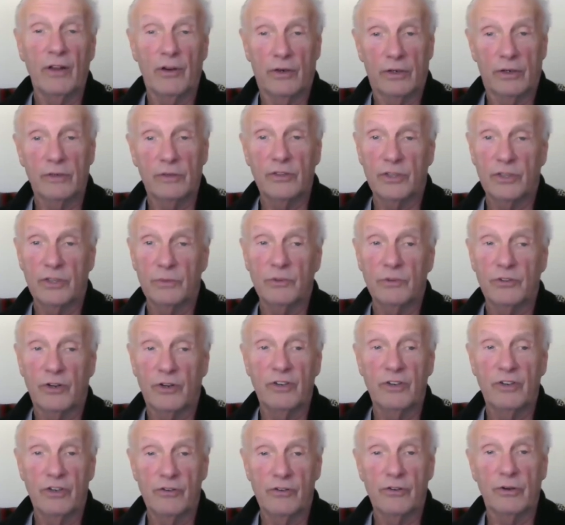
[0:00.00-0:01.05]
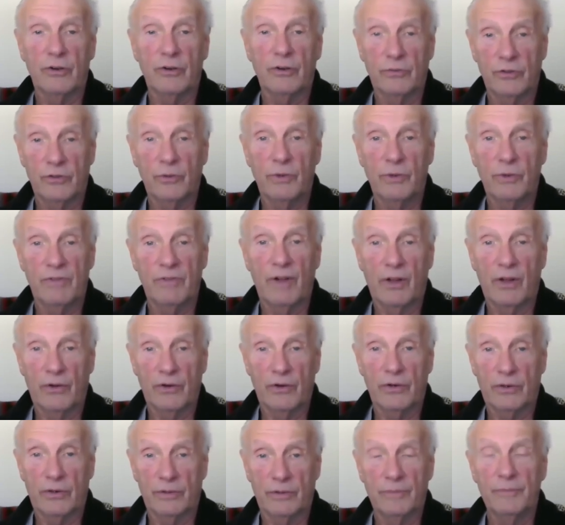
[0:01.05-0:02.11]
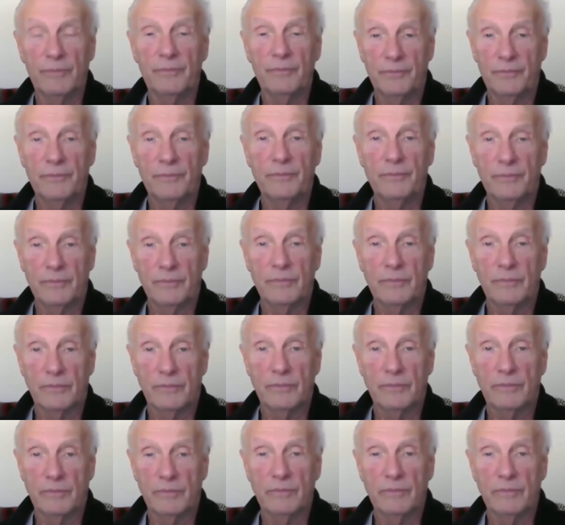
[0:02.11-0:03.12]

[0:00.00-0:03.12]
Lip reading: her. She was our teacher, so we followed her. Yeah.